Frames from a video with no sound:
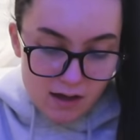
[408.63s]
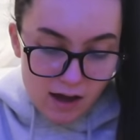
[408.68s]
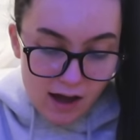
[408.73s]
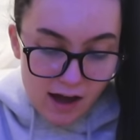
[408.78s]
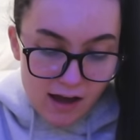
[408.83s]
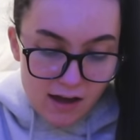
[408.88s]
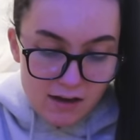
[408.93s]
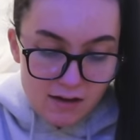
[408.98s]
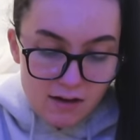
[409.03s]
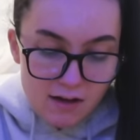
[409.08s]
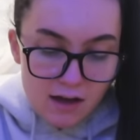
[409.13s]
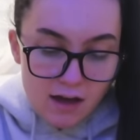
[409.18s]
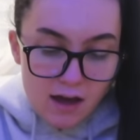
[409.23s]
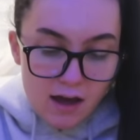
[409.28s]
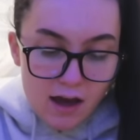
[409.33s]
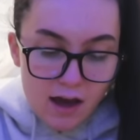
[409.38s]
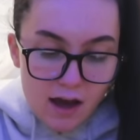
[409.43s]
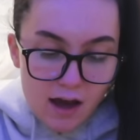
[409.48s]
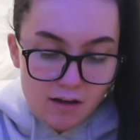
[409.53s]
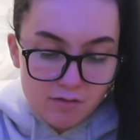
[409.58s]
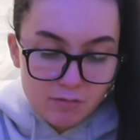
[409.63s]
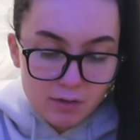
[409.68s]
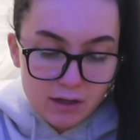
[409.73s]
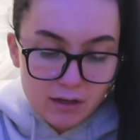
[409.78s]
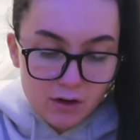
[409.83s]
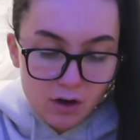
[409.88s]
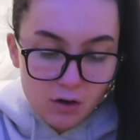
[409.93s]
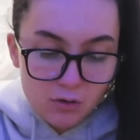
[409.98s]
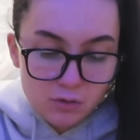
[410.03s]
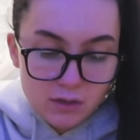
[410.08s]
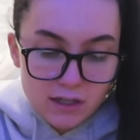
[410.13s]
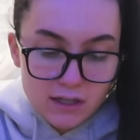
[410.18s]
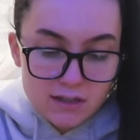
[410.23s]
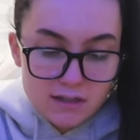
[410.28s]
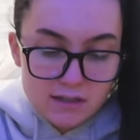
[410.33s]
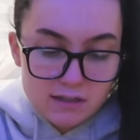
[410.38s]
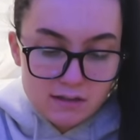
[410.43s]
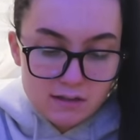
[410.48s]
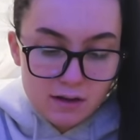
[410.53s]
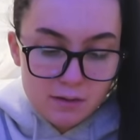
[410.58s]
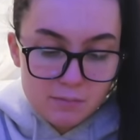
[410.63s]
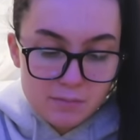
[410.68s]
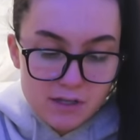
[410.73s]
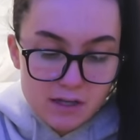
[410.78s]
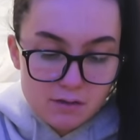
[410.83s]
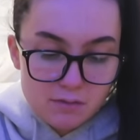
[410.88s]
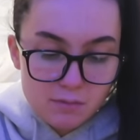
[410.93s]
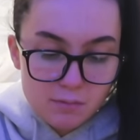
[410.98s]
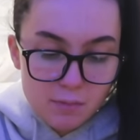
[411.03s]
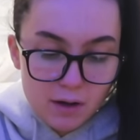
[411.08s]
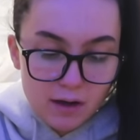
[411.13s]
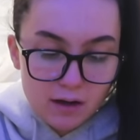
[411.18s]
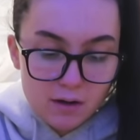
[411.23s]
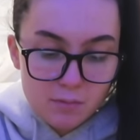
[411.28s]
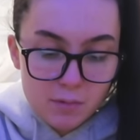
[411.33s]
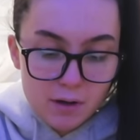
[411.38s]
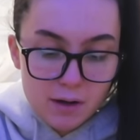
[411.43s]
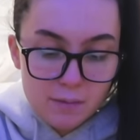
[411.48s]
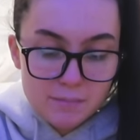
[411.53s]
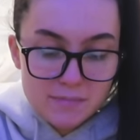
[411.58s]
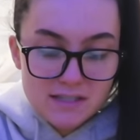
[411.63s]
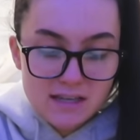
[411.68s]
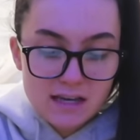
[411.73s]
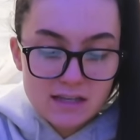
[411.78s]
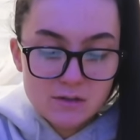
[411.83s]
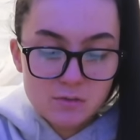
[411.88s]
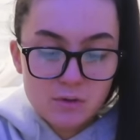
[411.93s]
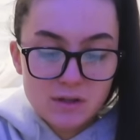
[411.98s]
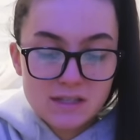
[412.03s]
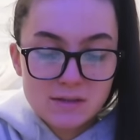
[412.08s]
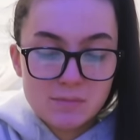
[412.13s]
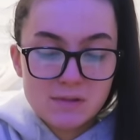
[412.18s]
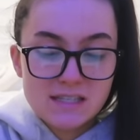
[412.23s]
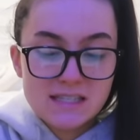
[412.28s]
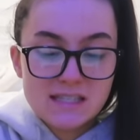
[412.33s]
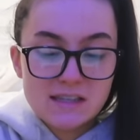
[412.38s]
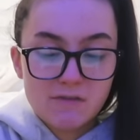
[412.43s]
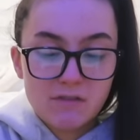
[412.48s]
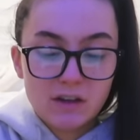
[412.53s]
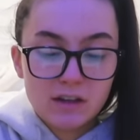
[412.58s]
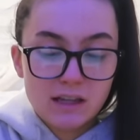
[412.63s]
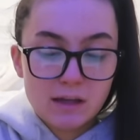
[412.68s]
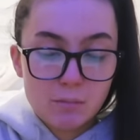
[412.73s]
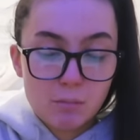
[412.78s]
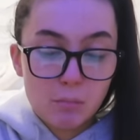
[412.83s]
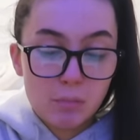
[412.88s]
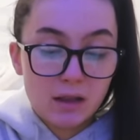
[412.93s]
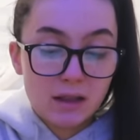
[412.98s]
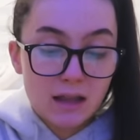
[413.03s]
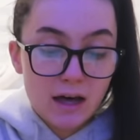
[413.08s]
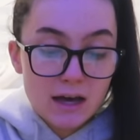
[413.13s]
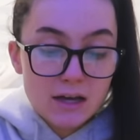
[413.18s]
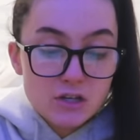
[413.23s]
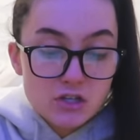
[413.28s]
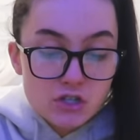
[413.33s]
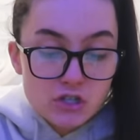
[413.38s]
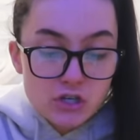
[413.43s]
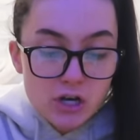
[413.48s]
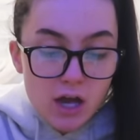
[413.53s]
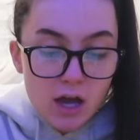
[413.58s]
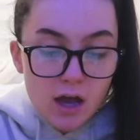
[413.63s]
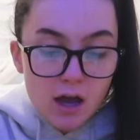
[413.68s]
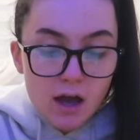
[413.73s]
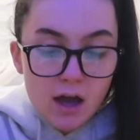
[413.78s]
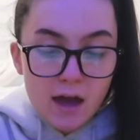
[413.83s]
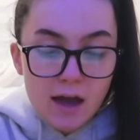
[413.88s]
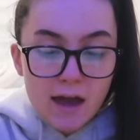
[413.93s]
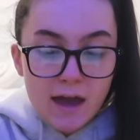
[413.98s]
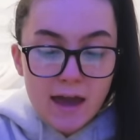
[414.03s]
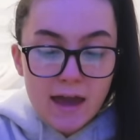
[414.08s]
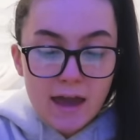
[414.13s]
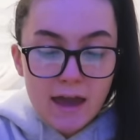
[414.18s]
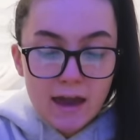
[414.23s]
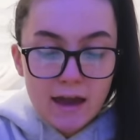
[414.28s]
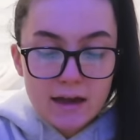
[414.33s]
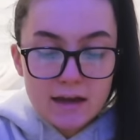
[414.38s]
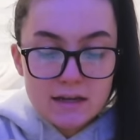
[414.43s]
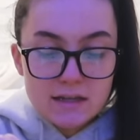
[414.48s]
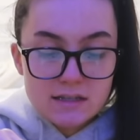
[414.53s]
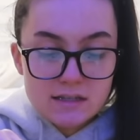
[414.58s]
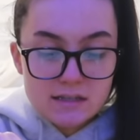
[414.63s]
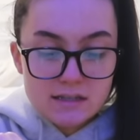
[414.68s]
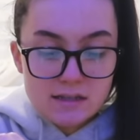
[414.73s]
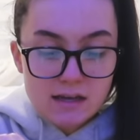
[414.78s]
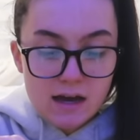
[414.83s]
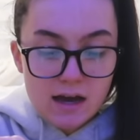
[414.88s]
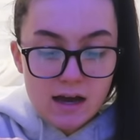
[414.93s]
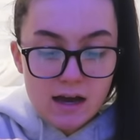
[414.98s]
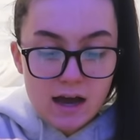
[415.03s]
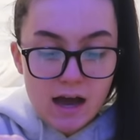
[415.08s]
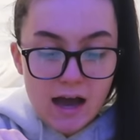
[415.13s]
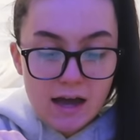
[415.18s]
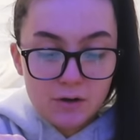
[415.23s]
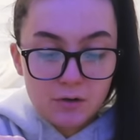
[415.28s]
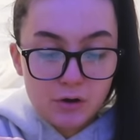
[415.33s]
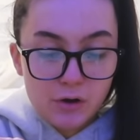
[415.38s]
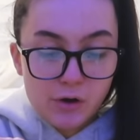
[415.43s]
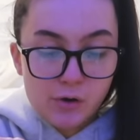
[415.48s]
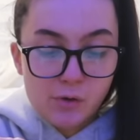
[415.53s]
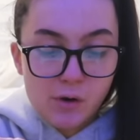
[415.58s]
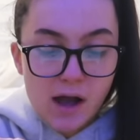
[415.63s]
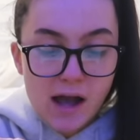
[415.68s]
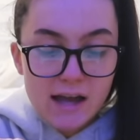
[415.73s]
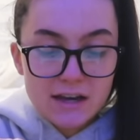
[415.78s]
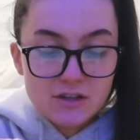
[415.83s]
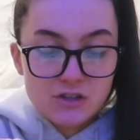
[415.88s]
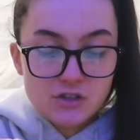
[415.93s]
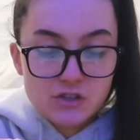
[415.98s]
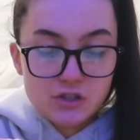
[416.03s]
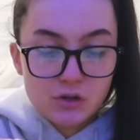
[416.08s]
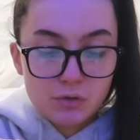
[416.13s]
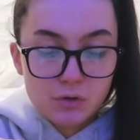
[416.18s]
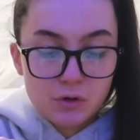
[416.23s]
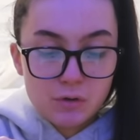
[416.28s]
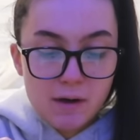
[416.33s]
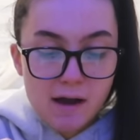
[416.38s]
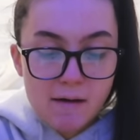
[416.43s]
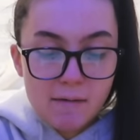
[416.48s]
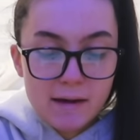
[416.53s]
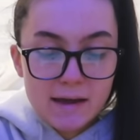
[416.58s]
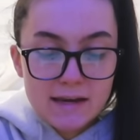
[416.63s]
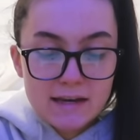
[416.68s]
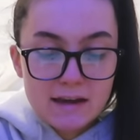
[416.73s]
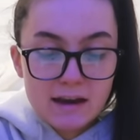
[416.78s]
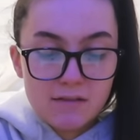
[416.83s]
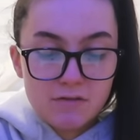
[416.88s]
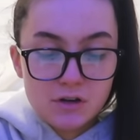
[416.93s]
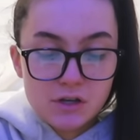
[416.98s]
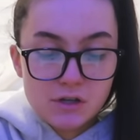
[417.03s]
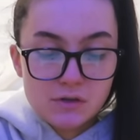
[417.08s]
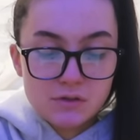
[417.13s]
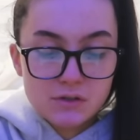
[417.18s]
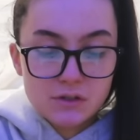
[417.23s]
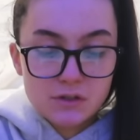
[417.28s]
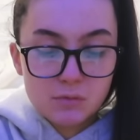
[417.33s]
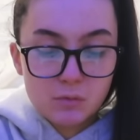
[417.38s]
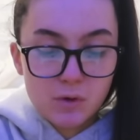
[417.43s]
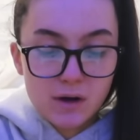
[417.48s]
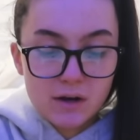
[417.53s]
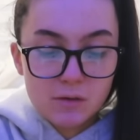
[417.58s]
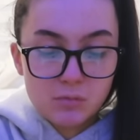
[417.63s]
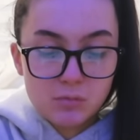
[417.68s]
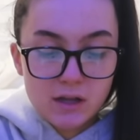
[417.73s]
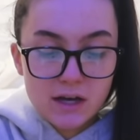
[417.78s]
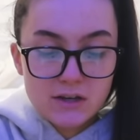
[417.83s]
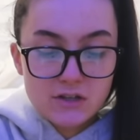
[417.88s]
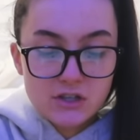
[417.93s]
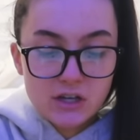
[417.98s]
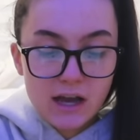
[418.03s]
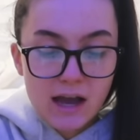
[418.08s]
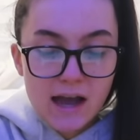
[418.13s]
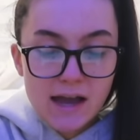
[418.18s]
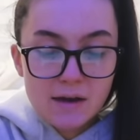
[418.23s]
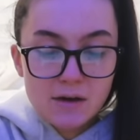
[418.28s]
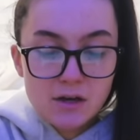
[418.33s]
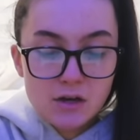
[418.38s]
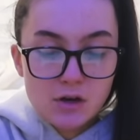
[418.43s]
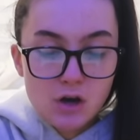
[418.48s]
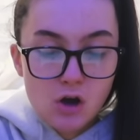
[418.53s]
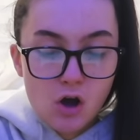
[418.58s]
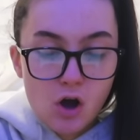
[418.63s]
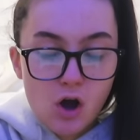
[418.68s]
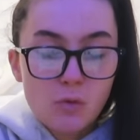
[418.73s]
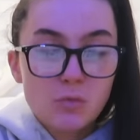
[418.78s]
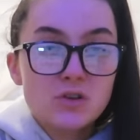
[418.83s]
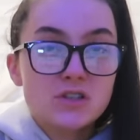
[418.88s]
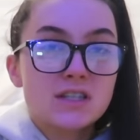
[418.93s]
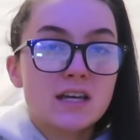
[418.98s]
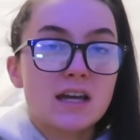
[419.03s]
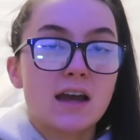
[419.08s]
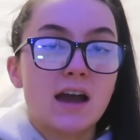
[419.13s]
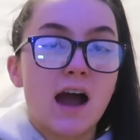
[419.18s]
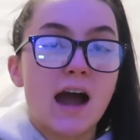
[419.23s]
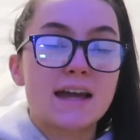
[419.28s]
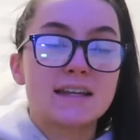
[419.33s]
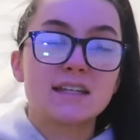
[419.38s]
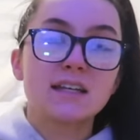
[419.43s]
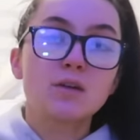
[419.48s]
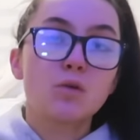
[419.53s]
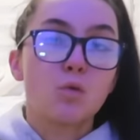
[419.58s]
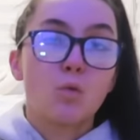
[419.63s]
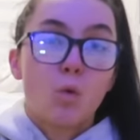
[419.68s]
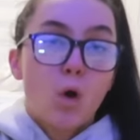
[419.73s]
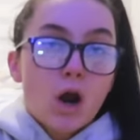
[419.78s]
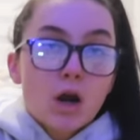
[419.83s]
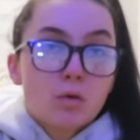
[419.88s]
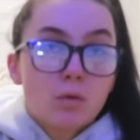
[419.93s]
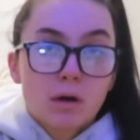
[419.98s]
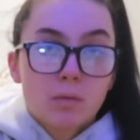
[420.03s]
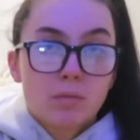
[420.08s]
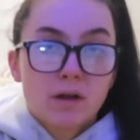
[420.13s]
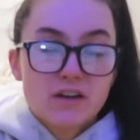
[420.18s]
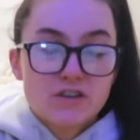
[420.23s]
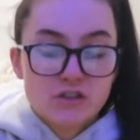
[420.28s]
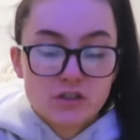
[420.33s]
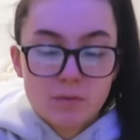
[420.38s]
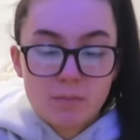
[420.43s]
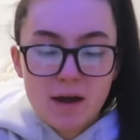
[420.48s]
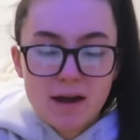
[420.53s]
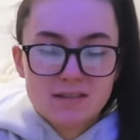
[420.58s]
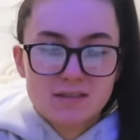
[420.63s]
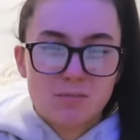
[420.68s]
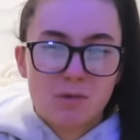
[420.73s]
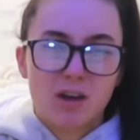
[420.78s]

I have been not only obsessed with makeup, but obsessed with specifically blush. And I don't know, I just don't know how I never used to wear blush. Like, I almost, like, I didn't want to wear blush in the past.